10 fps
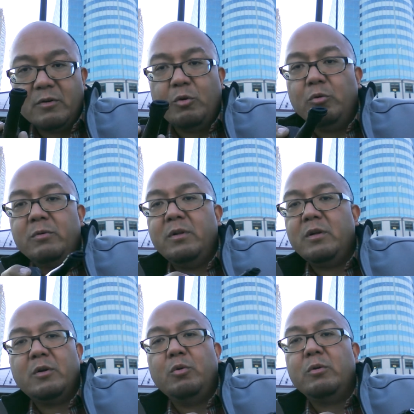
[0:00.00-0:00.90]
Cool,
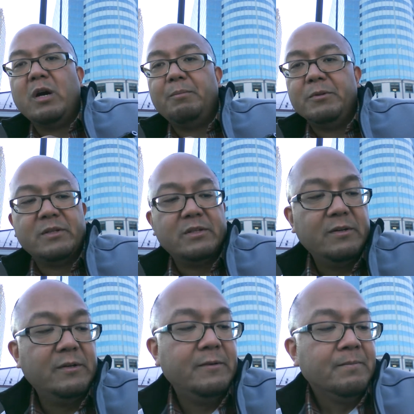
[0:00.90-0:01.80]
cool couples.
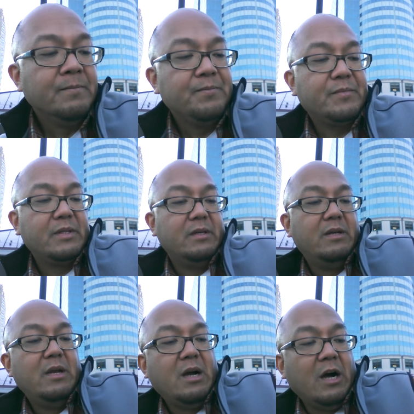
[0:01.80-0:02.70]

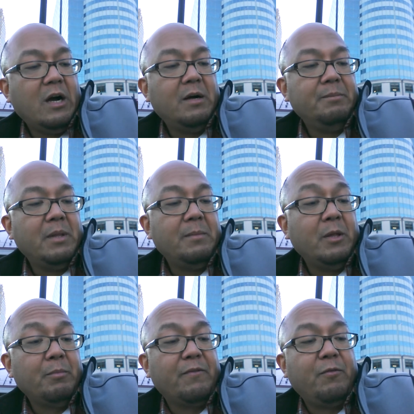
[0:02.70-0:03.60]
Um,
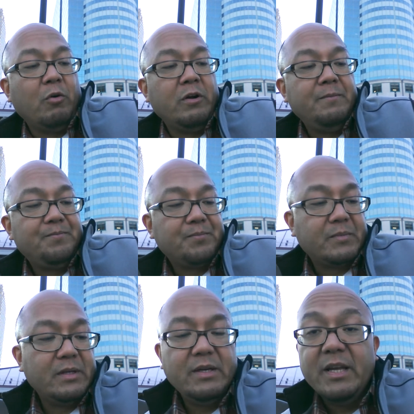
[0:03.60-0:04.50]
number four
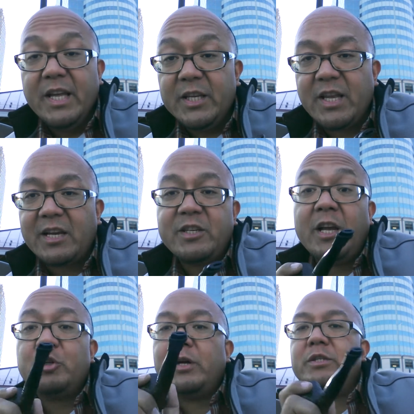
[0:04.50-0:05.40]
is
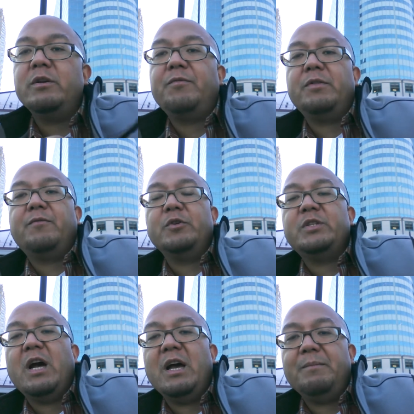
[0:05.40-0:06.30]
actually I tried snuff for the
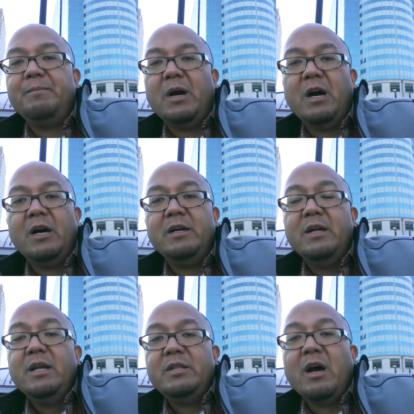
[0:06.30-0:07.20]
first time. Uh,
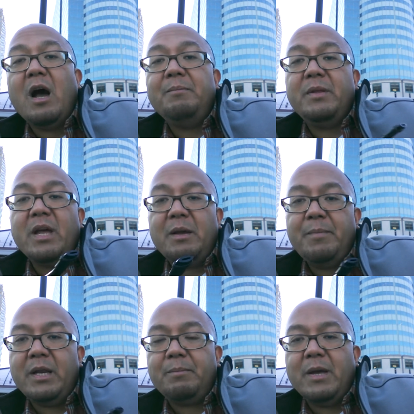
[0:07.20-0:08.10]
Tom, the
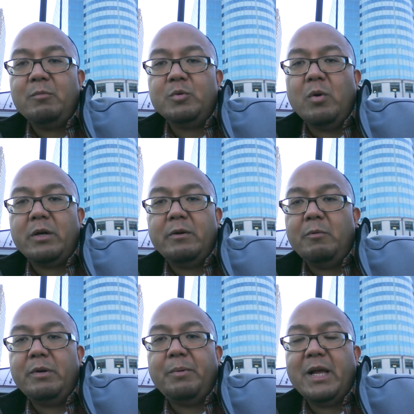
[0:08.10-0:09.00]
diabetic man, was walking
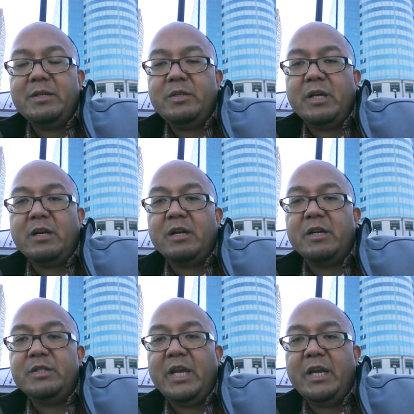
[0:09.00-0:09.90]
around with a plastic uh,
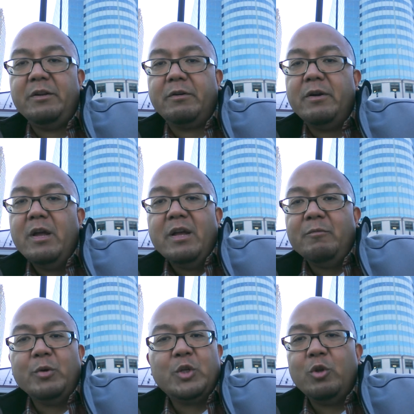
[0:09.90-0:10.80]
container,
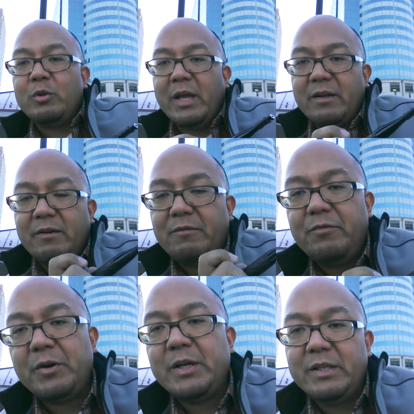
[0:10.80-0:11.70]
which looked like
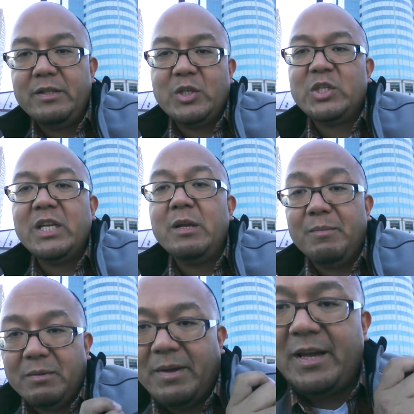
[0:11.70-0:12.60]
freaking
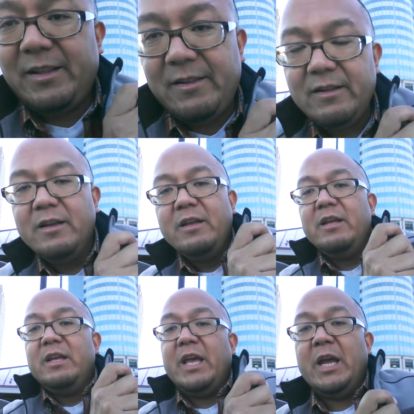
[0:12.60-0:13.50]
cinnamon, man.
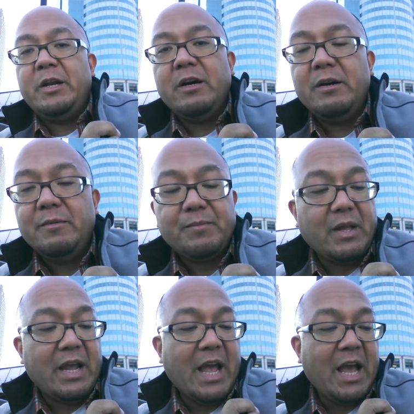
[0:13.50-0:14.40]
And uh,
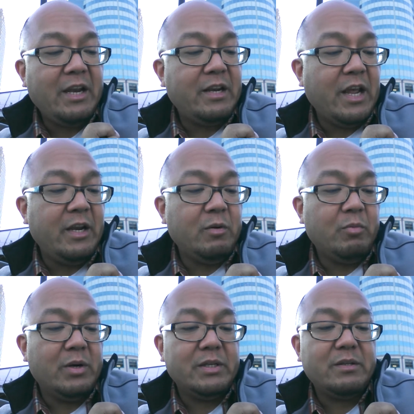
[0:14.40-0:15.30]
I had it, and it
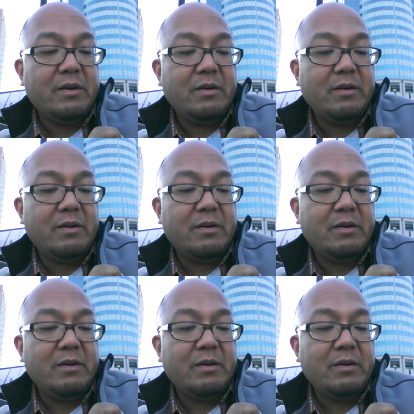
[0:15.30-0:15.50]
was,